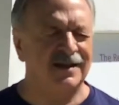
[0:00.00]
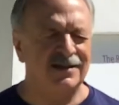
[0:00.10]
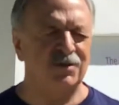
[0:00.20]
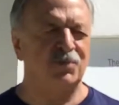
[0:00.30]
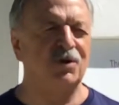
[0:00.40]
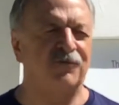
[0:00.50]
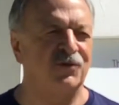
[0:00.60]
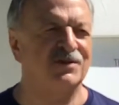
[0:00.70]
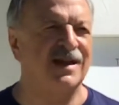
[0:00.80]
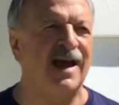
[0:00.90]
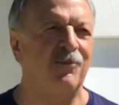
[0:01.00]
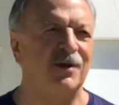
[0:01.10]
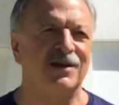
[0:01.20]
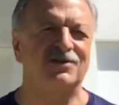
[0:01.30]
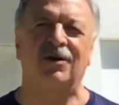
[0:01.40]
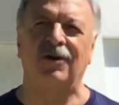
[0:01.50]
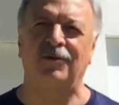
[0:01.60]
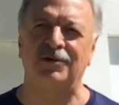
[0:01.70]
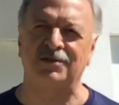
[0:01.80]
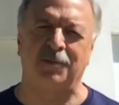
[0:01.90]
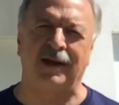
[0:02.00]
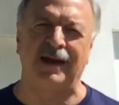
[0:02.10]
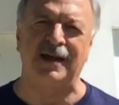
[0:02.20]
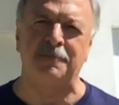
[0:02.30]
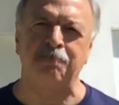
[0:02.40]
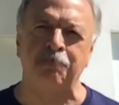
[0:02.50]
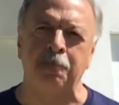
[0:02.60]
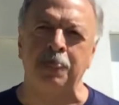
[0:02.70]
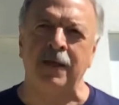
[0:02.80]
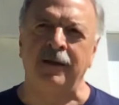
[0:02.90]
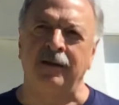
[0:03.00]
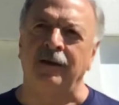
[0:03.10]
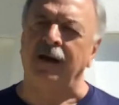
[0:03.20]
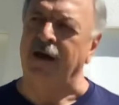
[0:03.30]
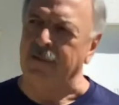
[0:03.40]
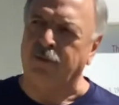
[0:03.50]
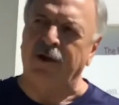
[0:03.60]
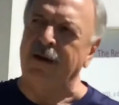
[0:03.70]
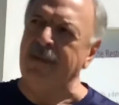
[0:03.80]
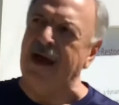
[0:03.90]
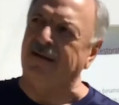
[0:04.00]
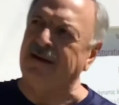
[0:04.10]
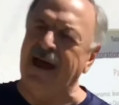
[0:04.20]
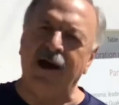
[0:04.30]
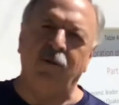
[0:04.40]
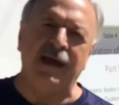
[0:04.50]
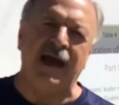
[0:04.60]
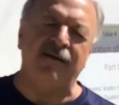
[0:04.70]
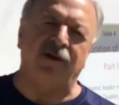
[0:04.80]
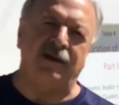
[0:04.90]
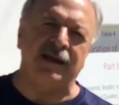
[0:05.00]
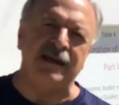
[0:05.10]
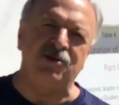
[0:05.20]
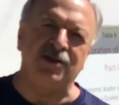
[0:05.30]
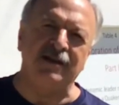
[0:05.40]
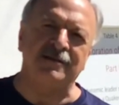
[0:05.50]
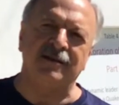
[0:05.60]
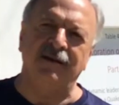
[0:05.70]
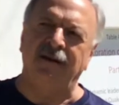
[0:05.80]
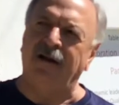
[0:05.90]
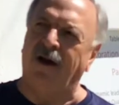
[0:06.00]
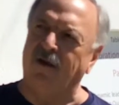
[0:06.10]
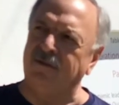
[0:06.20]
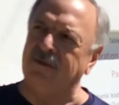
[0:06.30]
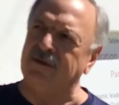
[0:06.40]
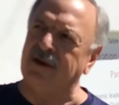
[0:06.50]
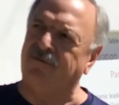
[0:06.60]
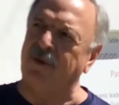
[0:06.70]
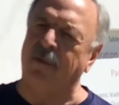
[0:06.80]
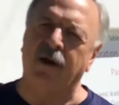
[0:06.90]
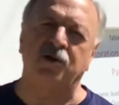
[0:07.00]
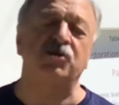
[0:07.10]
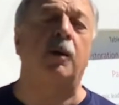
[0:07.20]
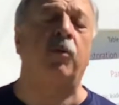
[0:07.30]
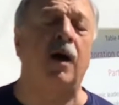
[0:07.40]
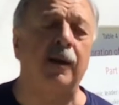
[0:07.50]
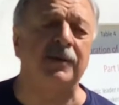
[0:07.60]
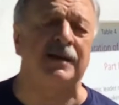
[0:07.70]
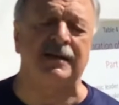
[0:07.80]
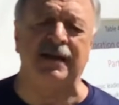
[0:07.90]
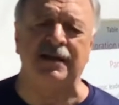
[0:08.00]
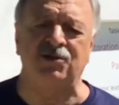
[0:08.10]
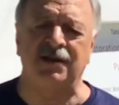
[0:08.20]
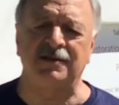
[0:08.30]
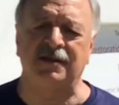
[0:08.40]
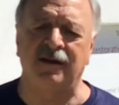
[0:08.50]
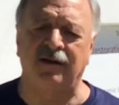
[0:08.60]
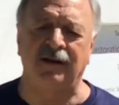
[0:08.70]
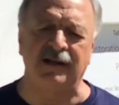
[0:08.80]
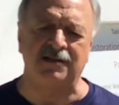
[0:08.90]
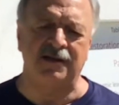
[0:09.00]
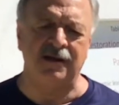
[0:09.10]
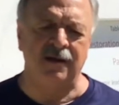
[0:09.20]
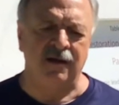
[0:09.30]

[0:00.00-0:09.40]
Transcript: It's a beautiful sight when it's all on display. Up Prayer Mountain now we have our teachings on different markers, our prominent teachings that are listed.